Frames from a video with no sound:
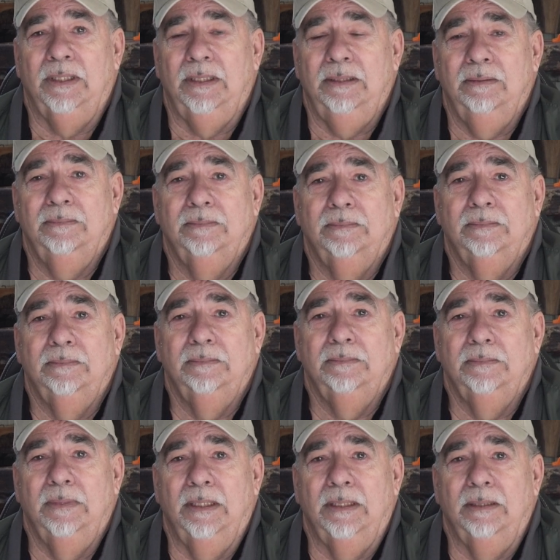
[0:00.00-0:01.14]
any
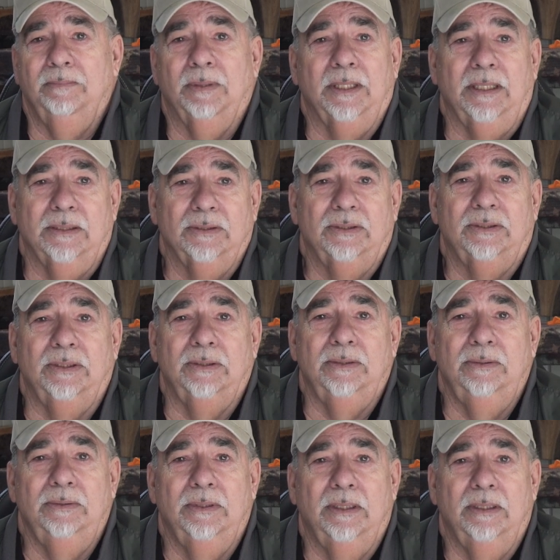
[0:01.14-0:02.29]
plans
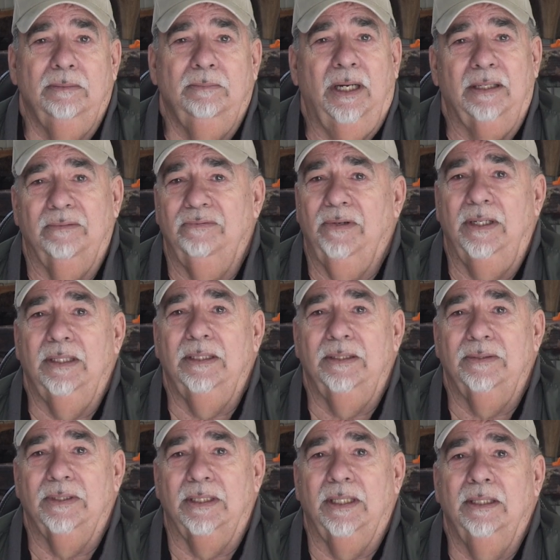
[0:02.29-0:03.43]
to modify
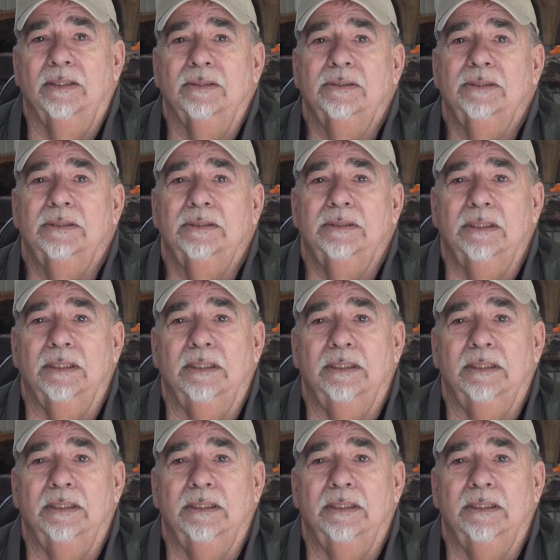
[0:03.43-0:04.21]
anything else.